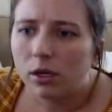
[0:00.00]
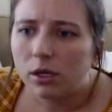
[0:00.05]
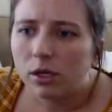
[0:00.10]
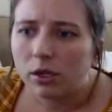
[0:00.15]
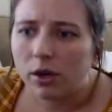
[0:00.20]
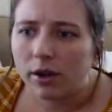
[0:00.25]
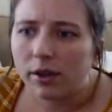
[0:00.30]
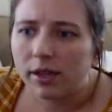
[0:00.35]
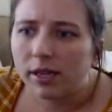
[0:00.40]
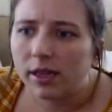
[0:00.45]

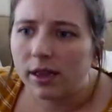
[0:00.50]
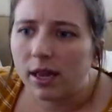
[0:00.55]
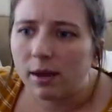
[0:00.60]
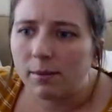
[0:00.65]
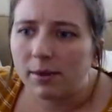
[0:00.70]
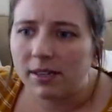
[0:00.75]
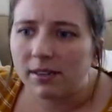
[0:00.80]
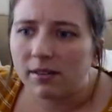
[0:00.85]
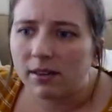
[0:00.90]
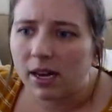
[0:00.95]
Doddling
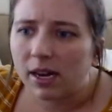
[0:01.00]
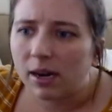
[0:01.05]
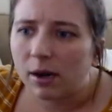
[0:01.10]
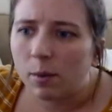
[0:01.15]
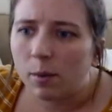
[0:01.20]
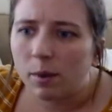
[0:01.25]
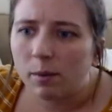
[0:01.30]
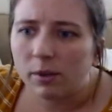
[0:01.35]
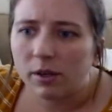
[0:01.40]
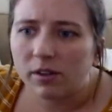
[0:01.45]
Lemon said, I
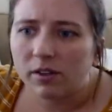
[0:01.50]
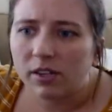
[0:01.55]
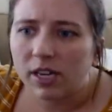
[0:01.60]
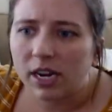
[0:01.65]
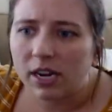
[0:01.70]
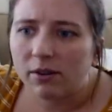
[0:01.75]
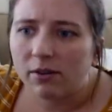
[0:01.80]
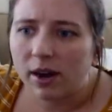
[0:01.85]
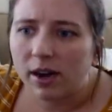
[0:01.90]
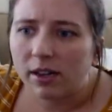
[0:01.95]
remember
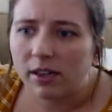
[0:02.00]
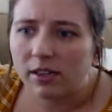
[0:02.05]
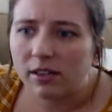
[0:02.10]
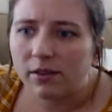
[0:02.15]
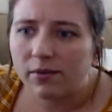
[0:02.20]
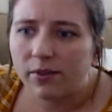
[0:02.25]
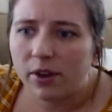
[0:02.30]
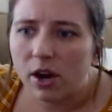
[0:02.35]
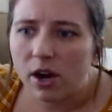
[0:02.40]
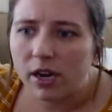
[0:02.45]
seeing
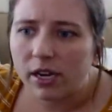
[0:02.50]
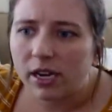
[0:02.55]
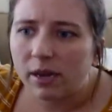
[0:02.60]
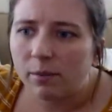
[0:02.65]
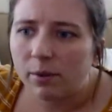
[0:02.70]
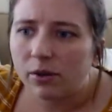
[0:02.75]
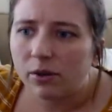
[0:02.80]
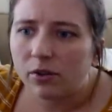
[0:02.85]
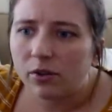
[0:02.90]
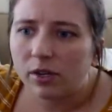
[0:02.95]
Ryland's vlog he
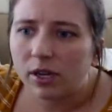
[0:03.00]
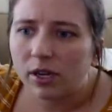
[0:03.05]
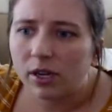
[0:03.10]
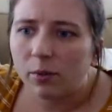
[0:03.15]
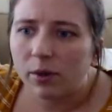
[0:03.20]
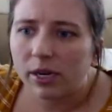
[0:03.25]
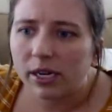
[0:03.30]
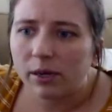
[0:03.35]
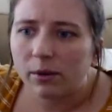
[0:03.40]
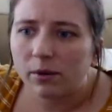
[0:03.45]
posted
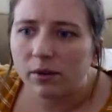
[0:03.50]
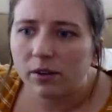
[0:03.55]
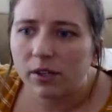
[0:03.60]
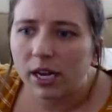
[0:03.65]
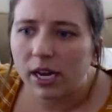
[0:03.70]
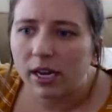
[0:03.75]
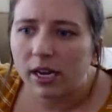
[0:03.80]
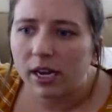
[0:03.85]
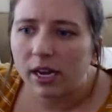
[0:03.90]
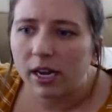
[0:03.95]
where he was
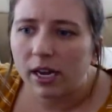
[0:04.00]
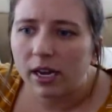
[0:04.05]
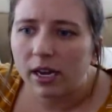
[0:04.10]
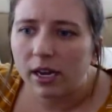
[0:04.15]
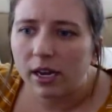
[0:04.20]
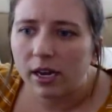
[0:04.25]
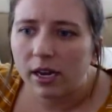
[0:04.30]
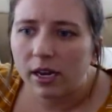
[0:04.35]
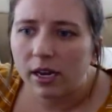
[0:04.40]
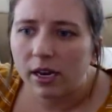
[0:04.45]

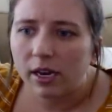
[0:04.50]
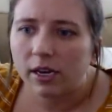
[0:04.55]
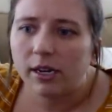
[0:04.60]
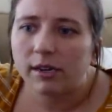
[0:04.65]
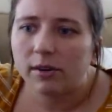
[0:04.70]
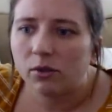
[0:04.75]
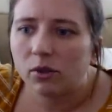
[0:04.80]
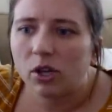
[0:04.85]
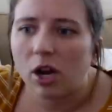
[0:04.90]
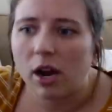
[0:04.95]
taking, or
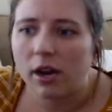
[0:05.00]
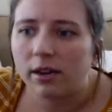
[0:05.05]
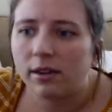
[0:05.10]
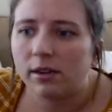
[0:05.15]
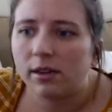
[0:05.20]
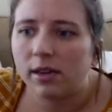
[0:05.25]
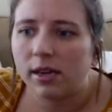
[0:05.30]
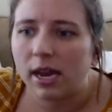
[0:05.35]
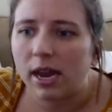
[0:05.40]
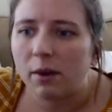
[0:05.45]
he was talking
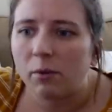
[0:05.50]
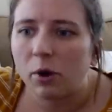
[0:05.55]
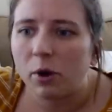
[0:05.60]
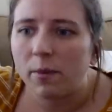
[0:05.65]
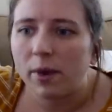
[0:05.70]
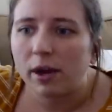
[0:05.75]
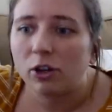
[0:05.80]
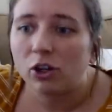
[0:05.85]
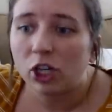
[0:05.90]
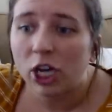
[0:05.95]
to the camera
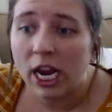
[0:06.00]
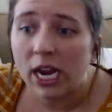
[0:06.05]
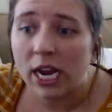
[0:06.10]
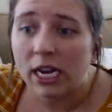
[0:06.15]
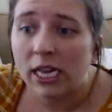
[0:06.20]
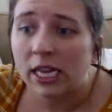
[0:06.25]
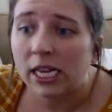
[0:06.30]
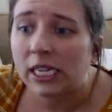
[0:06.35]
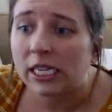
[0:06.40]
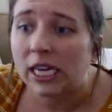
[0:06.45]
about Shane,
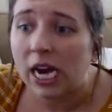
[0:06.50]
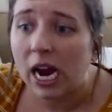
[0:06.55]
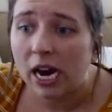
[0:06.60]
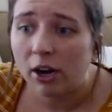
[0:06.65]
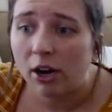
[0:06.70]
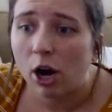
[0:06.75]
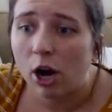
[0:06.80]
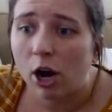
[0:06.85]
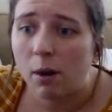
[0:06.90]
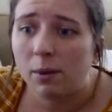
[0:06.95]
and the
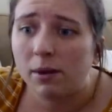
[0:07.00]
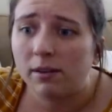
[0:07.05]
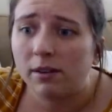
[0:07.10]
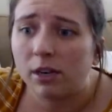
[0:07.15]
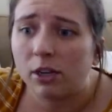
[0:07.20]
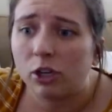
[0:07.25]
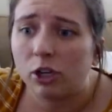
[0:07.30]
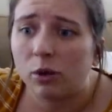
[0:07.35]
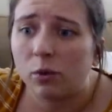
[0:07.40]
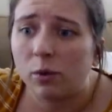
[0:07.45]
entire comment
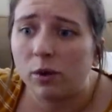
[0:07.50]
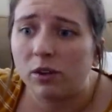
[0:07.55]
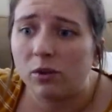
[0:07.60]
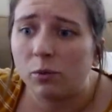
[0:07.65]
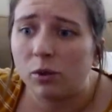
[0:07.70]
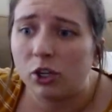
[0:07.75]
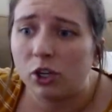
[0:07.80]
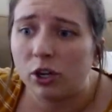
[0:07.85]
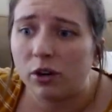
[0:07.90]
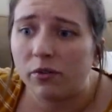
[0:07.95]
section was,
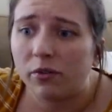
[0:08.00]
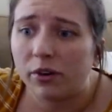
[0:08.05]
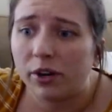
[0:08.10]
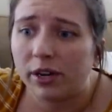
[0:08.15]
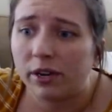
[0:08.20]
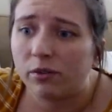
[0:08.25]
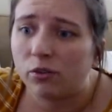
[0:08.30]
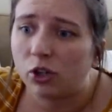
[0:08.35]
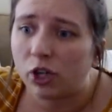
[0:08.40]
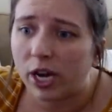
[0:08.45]
we should
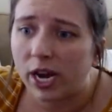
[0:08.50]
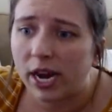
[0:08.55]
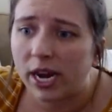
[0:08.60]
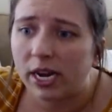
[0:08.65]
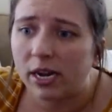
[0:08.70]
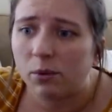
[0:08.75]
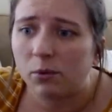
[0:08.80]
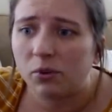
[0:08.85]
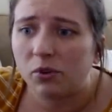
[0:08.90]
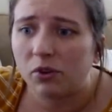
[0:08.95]
forgive Shane.
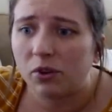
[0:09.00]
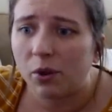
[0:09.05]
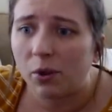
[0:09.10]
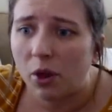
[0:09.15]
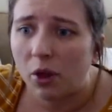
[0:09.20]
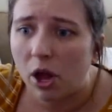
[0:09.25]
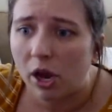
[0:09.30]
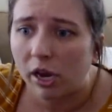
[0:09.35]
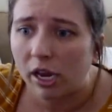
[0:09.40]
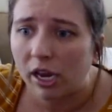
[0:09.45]
It was so
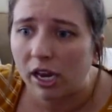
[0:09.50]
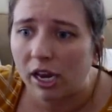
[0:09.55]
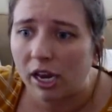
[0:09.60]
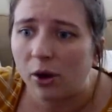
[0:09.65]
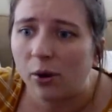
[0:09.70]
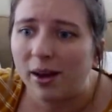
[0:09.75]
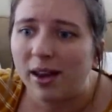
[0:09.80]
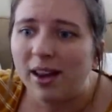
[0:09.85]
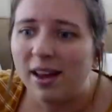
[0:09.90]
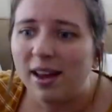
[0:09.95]
long
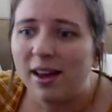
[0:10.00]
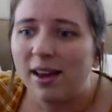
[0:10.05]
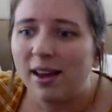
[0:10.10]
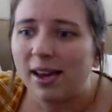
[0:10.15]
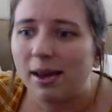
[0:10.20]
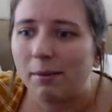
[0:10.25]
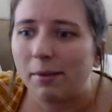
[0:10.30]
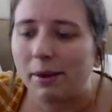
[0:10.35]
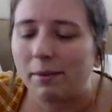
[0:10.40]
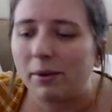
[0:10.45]
ago.
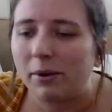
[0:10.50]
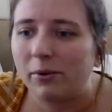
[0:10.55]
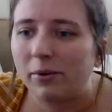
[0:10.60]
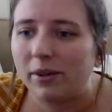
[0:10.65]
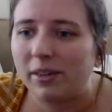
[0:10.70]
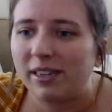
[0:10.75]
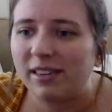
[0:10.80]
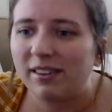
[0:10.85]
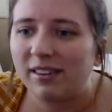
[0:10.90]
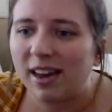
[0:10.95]
It made me
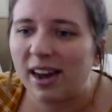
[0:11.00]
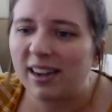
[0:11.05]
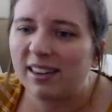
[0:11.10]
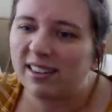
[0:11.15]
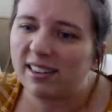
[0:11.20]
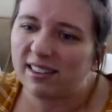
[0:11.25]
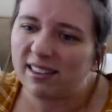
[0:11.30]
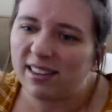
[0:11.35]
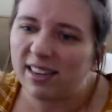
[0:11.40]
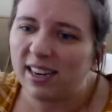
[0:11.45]
really sad
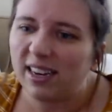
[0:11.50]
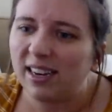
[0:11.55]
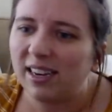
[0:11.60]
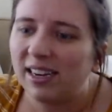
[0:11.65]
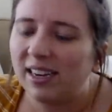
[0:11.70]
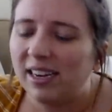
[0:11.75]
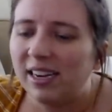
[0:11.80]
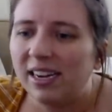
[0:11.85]
to see.